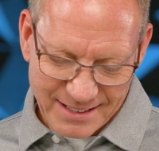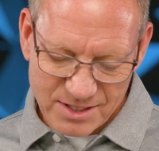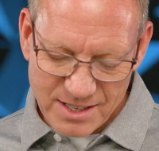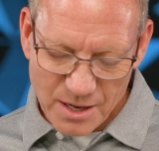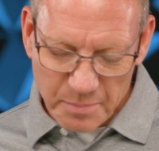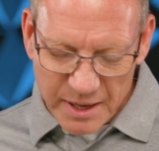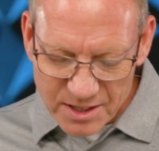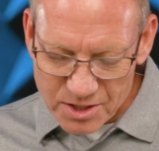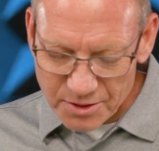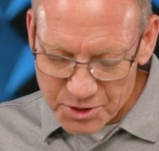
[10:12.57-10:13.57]
You see, a
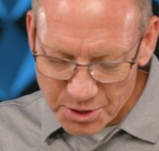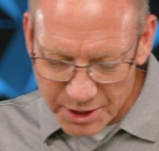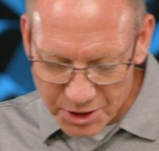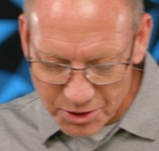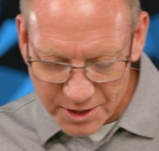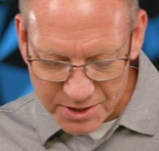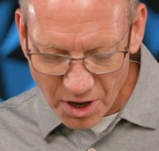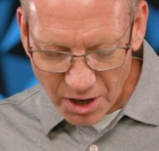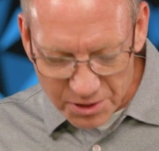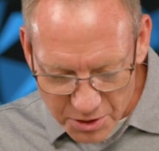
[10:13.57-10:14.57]
piece of doing good is
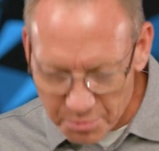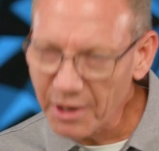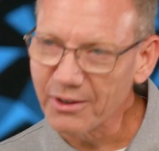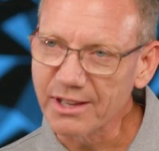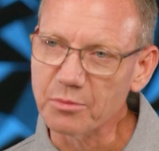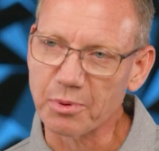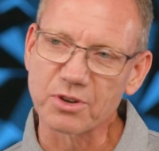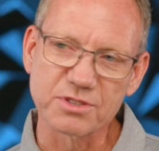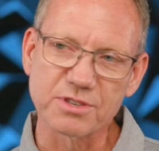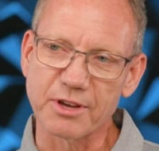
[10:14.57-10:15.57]
also bearing the
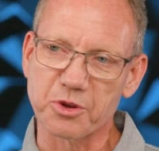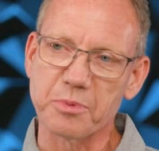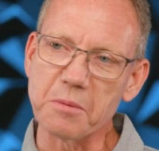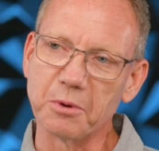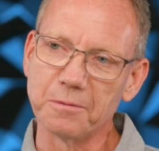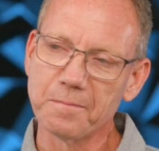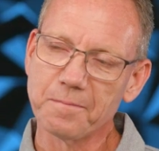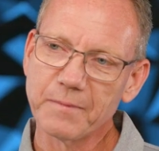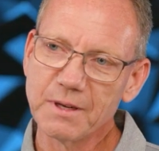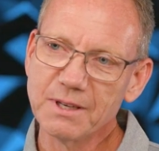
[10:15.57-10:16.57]
burdens of other people.
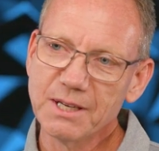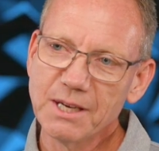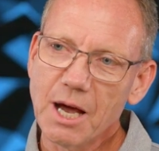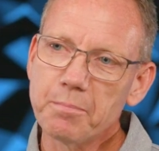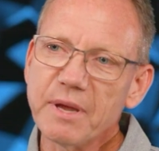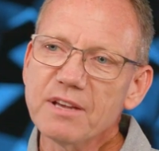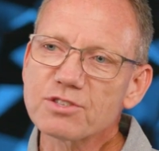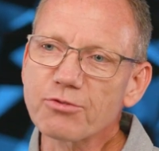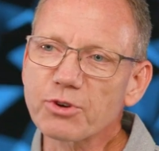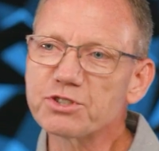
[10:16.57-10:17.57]
A piece
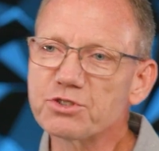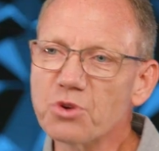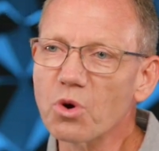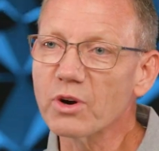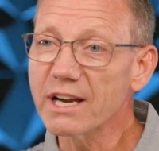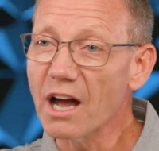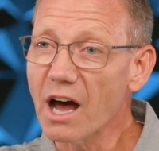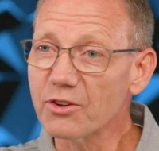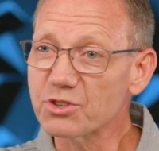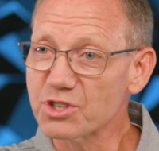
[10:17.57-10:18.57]
of restoring
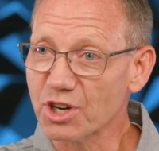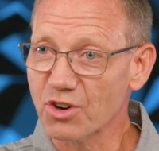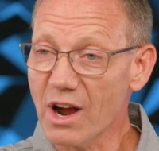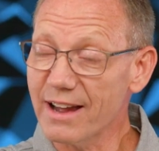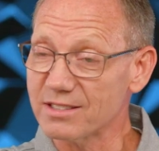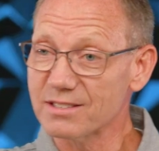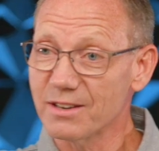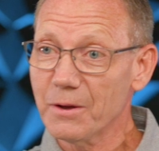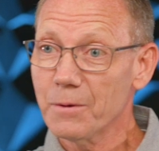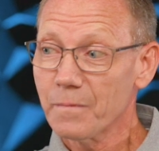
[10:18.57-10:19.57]
others to Christ
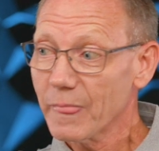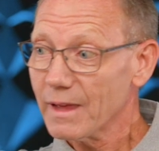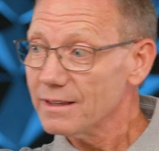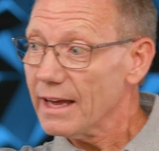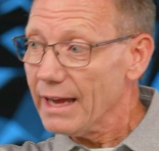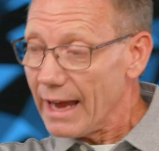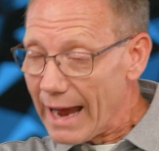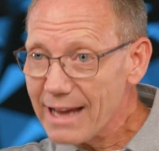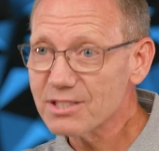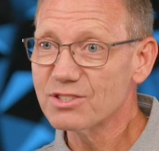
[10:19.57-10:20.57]

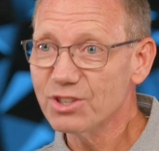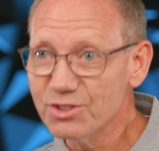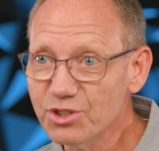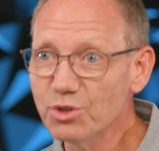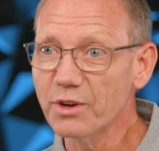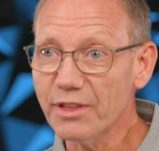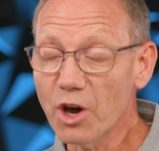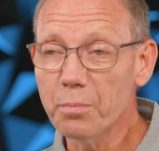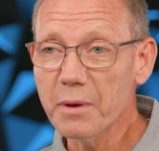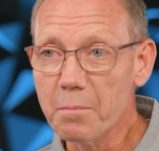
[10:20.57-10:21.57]
has to do with
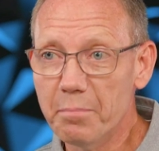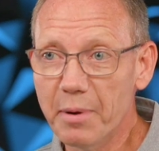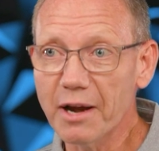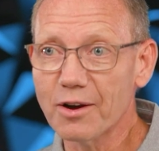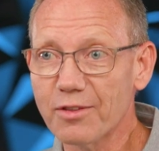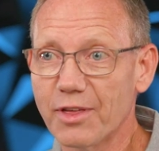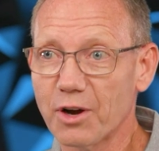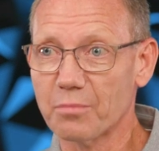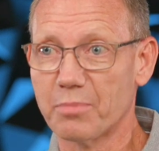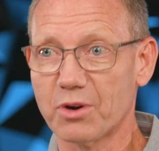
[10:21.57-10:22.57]
helping bear
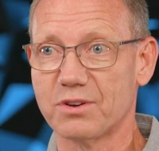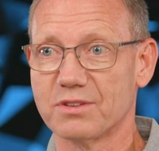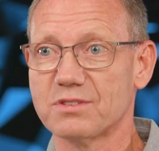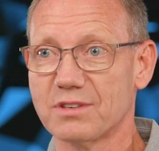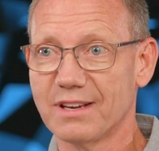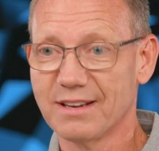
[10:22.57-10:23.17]
their burdens.